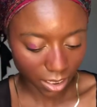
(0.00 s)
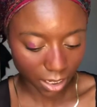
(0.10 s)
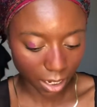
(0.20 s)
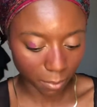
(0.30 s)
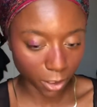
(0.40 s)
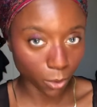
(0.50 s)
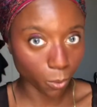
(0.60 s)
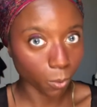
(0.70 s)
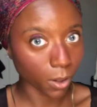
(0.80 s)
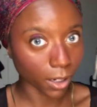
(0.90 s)
I'm gonna do
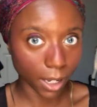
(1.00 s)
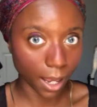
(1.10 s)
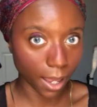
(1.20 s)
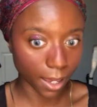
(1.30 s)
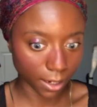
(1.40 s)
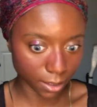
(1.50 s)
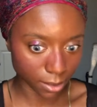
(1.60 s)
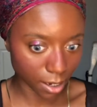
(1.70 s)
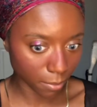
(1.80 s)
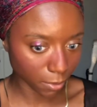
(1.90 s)
one eye at a
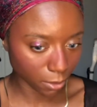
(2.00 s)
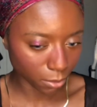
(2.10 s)
time though.